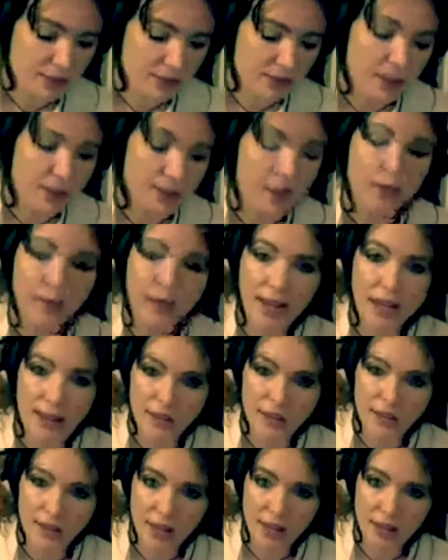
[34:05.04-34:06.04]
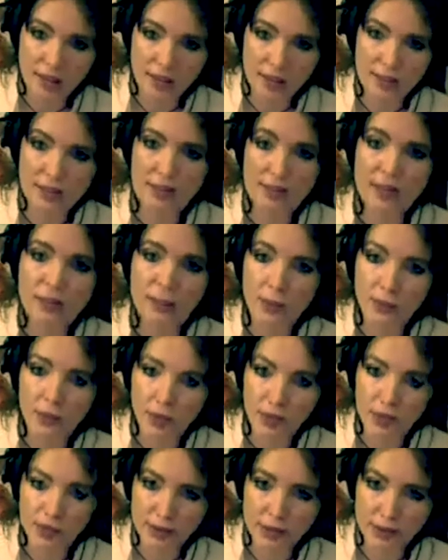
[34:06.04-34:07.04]
and the 8th house,
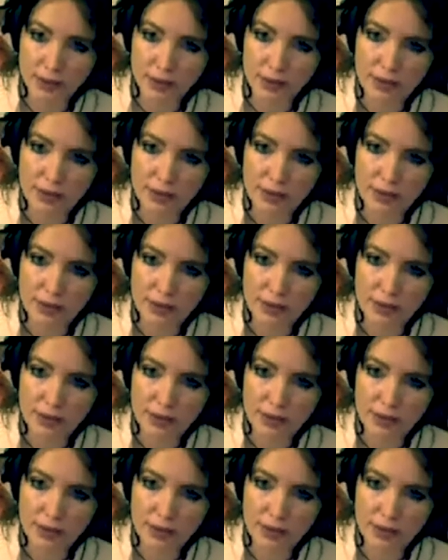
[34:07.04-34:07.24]
spirit.